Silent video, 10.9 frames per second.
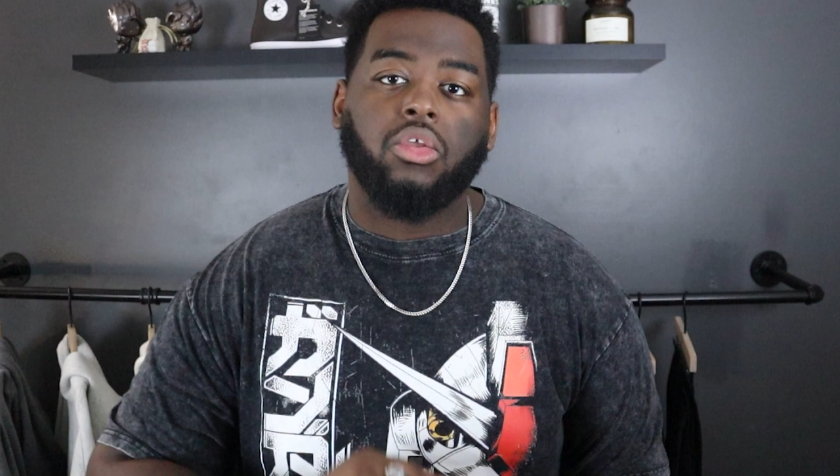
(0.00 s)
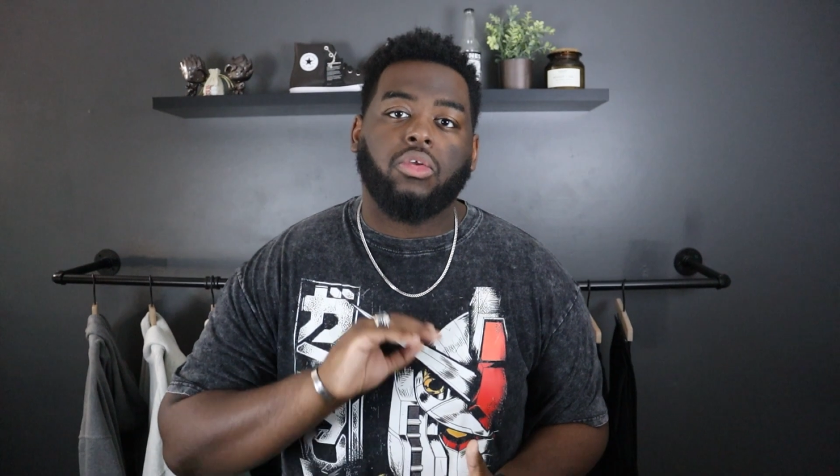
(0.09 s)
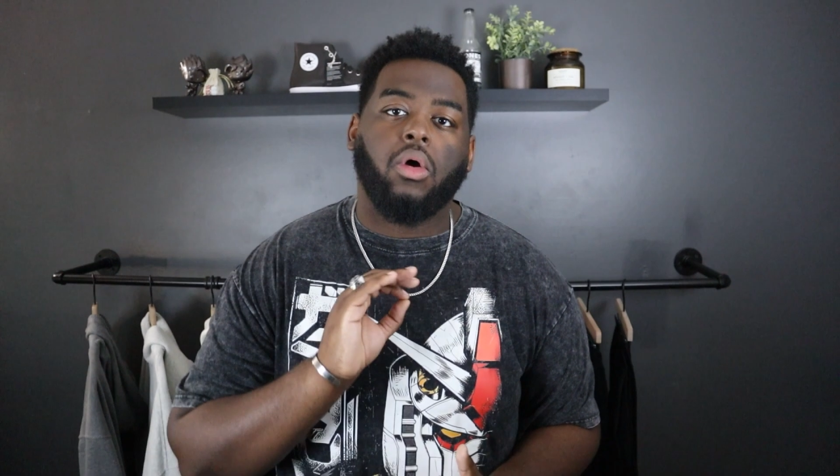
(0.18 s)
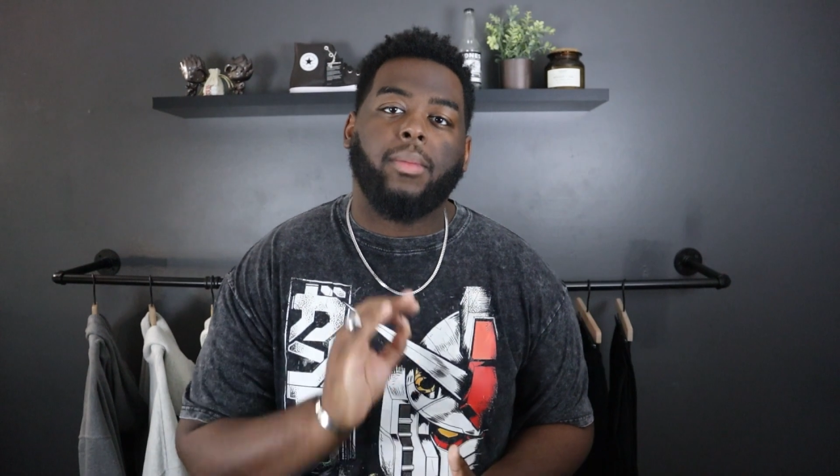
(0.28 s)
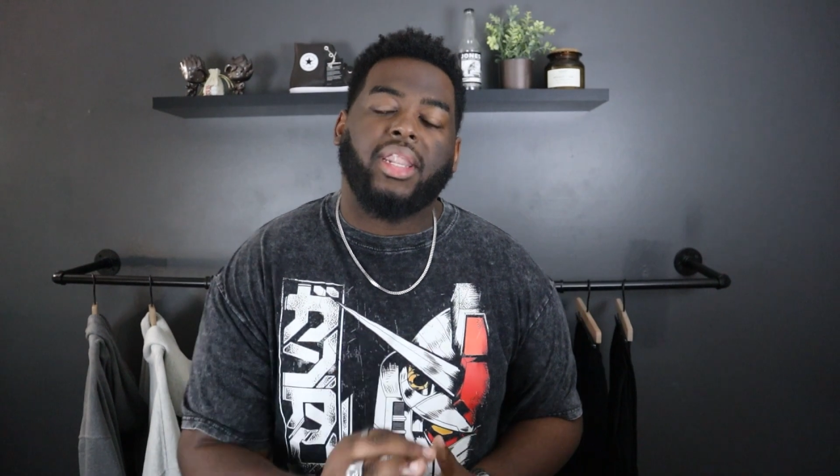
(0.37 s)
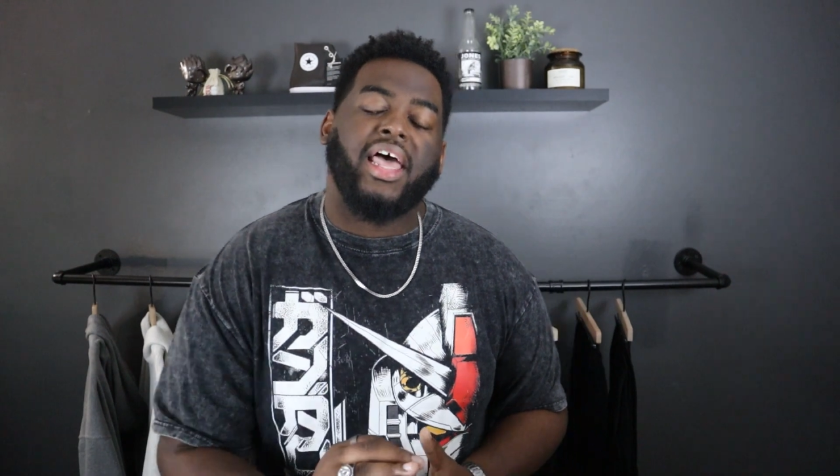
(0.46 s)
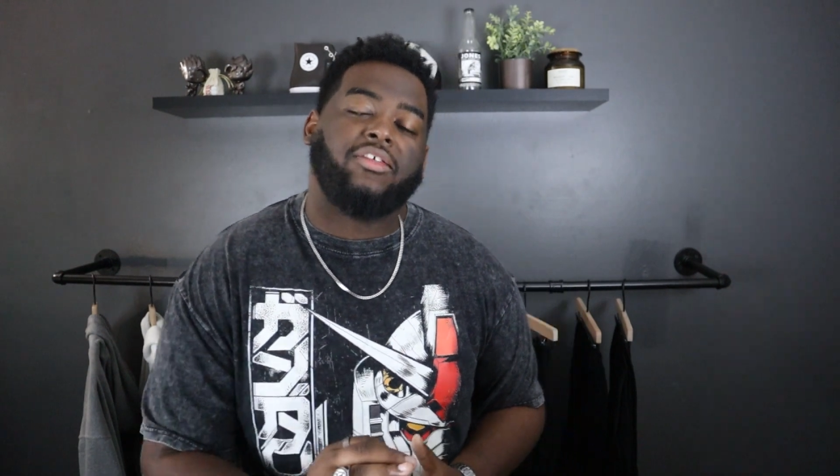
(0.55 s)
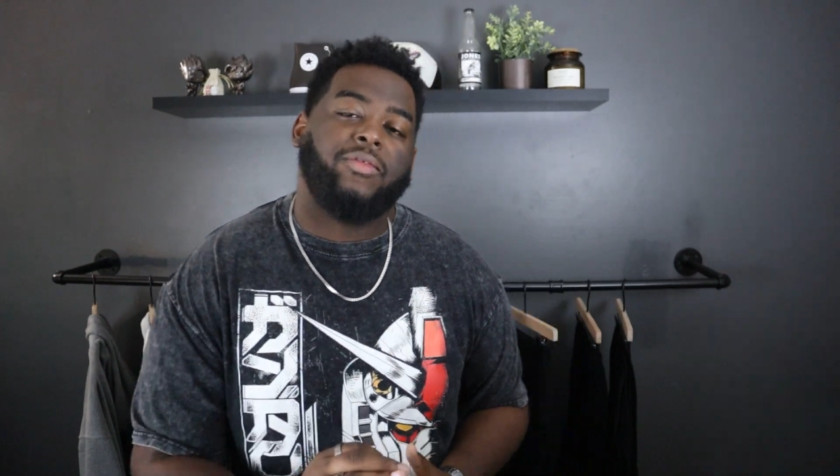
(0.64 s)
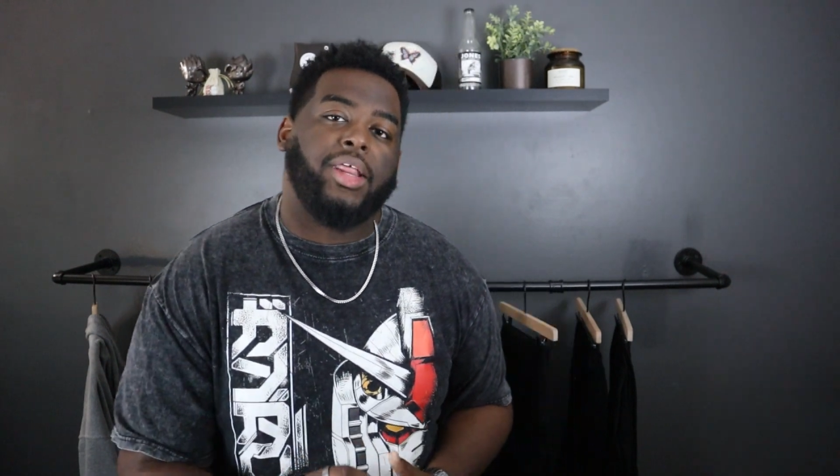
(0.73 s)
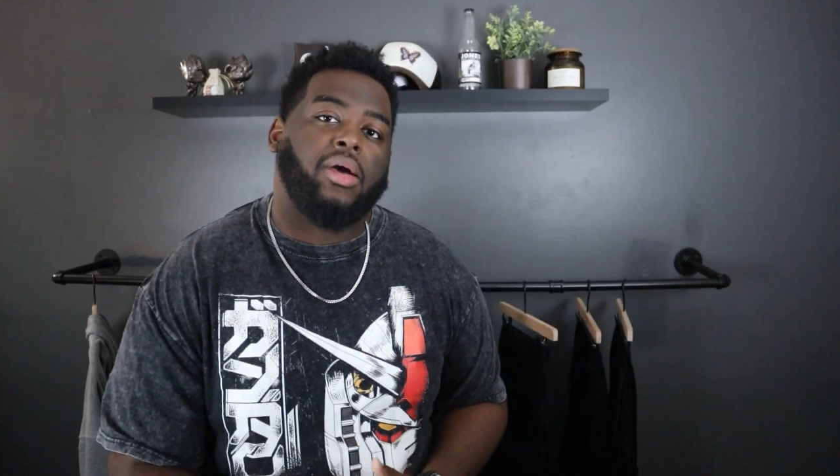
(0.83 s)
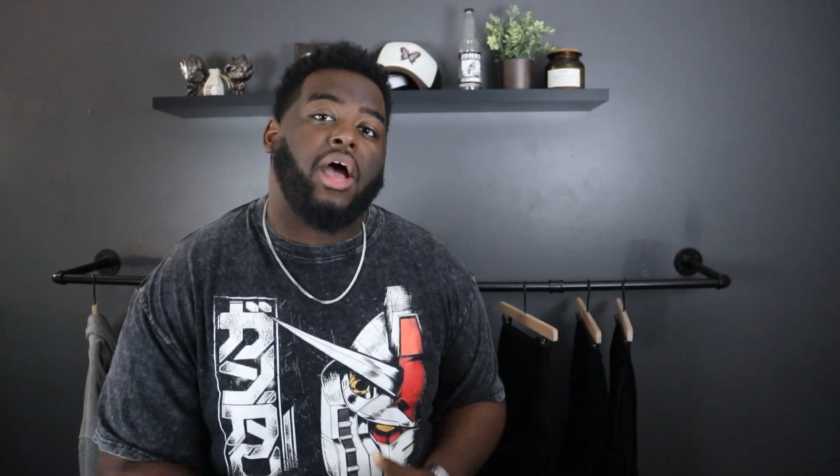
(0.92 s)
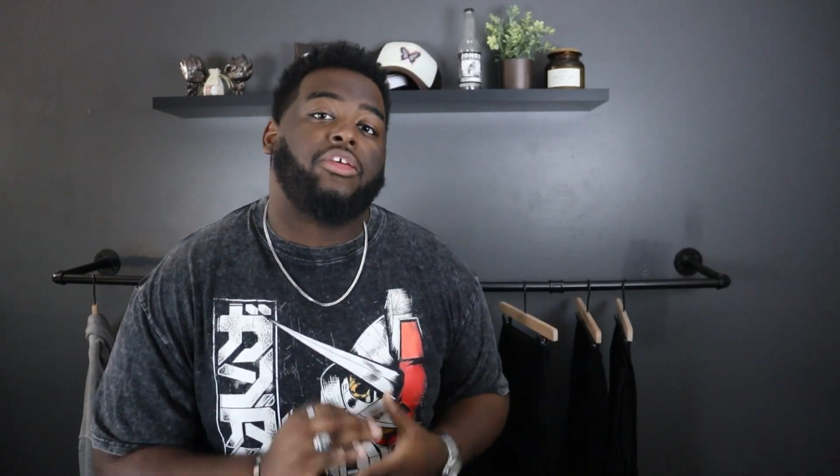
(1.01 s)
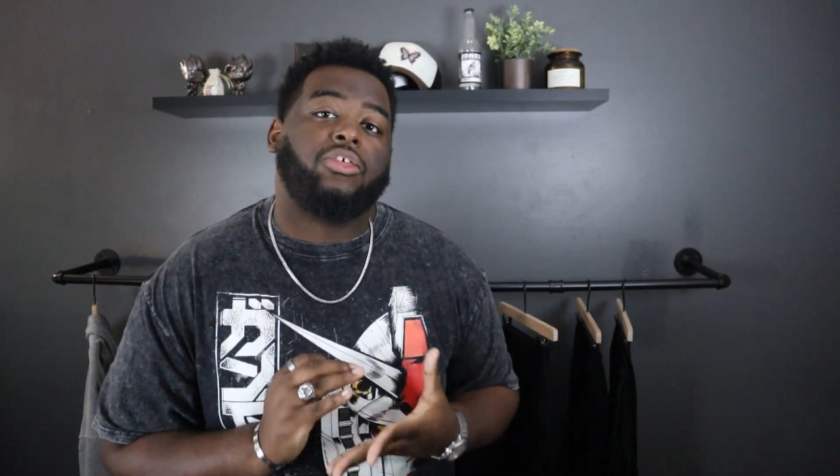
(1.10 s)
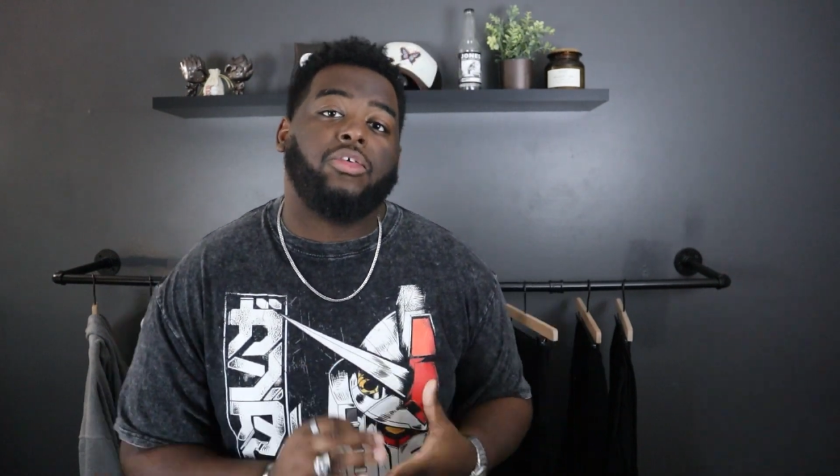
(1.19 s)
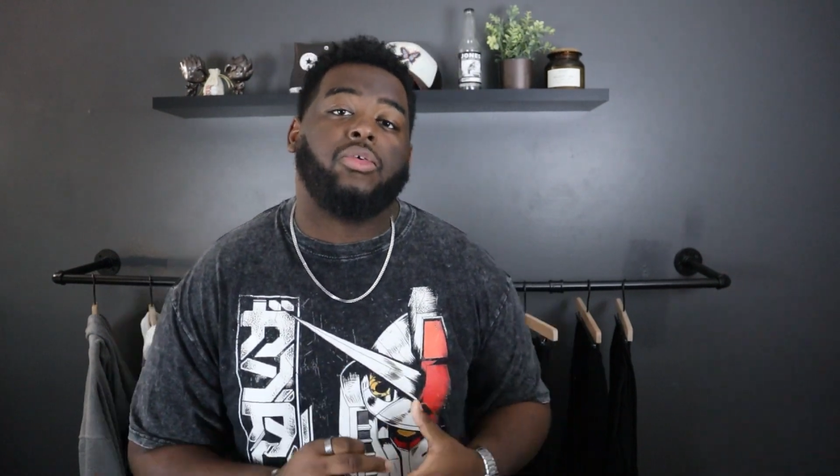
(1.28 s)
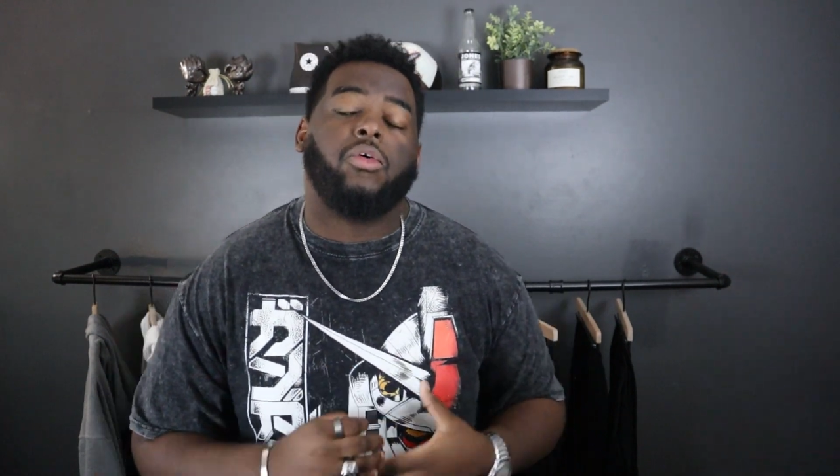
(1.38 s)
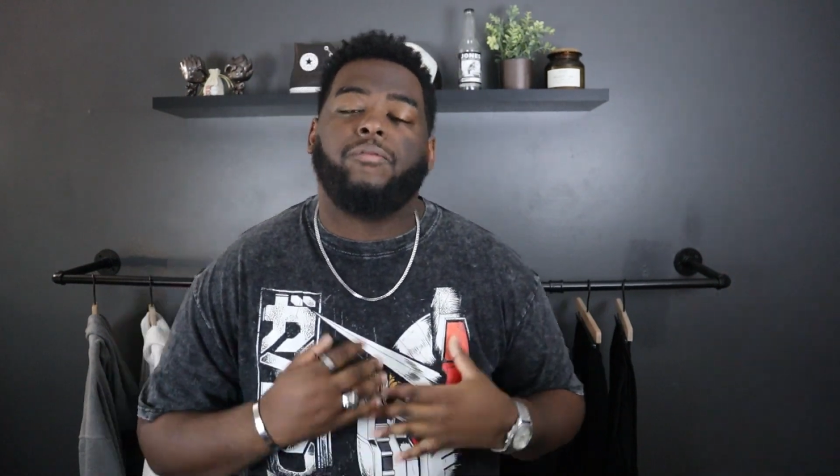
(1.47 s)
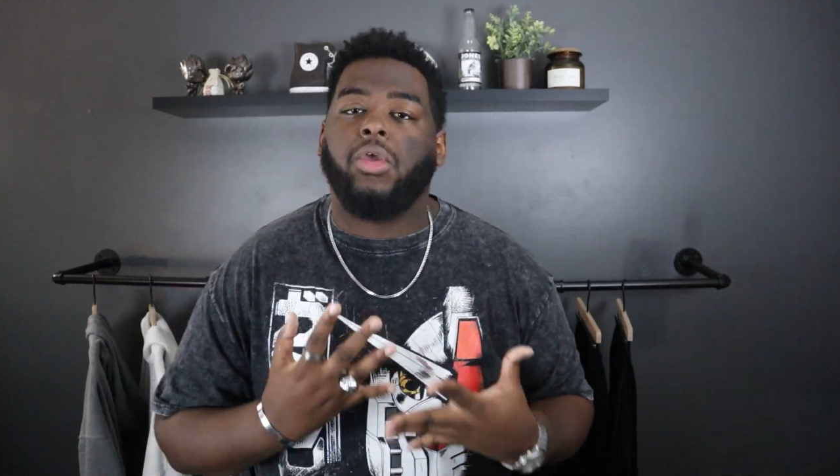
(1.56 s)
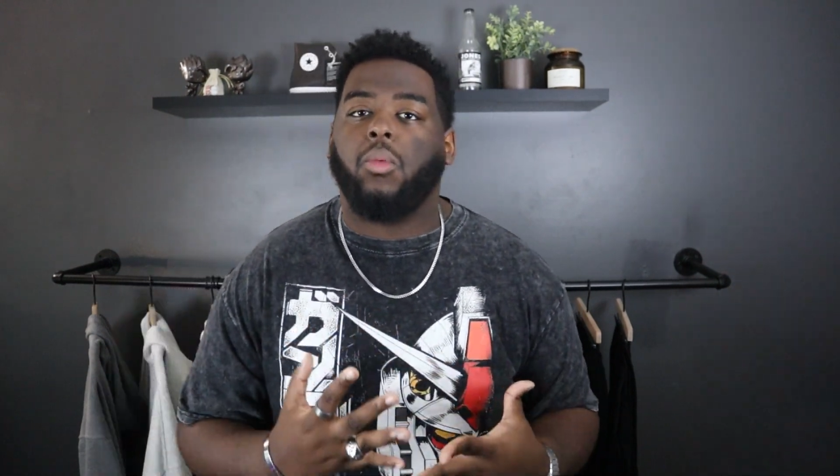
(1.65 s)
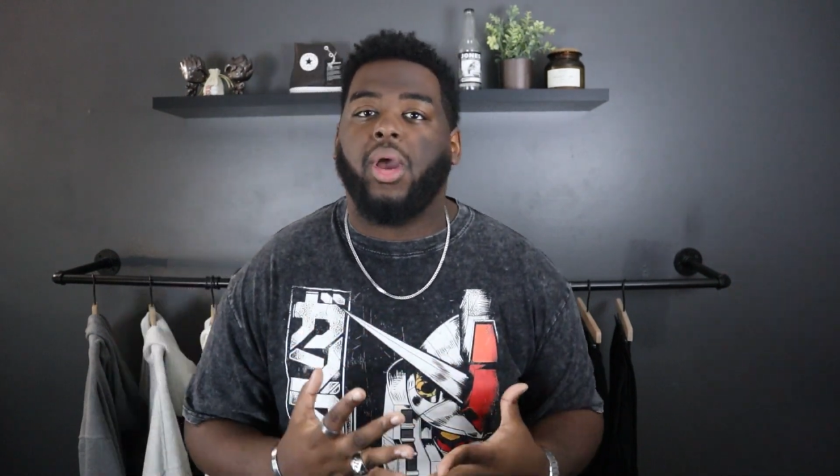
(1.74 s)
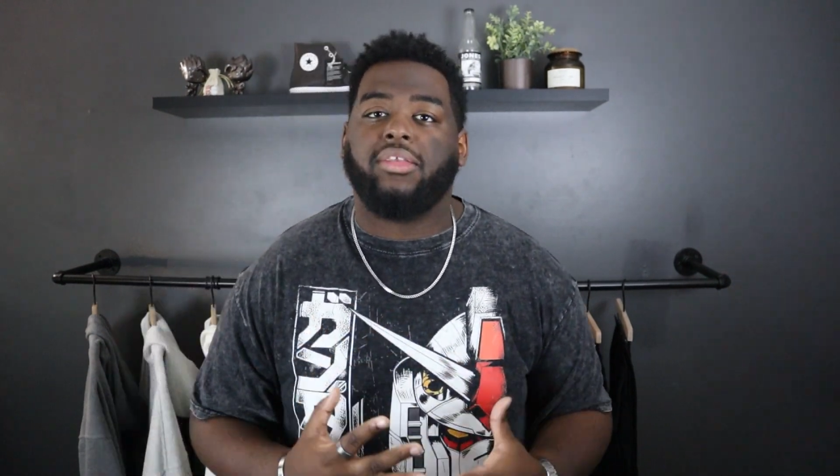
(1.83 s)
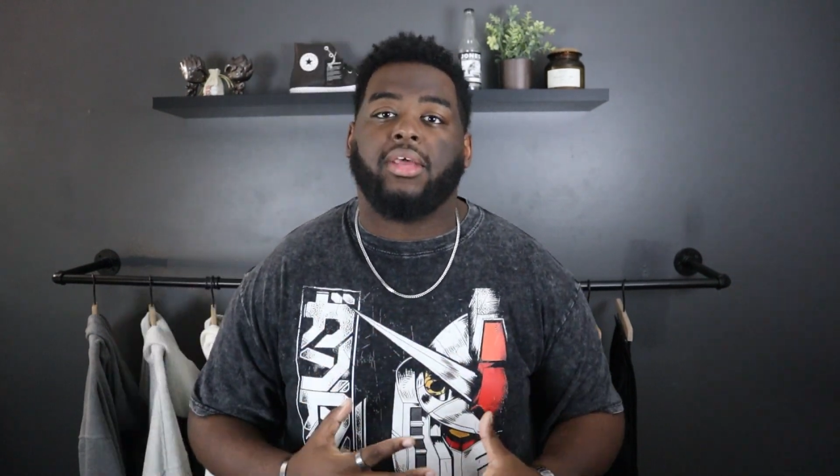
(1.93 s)
So in my last video, I showed you a
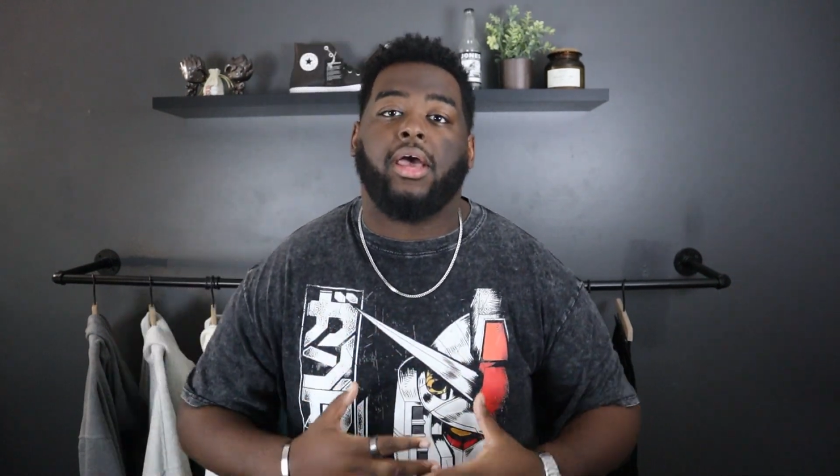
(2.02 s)
few ways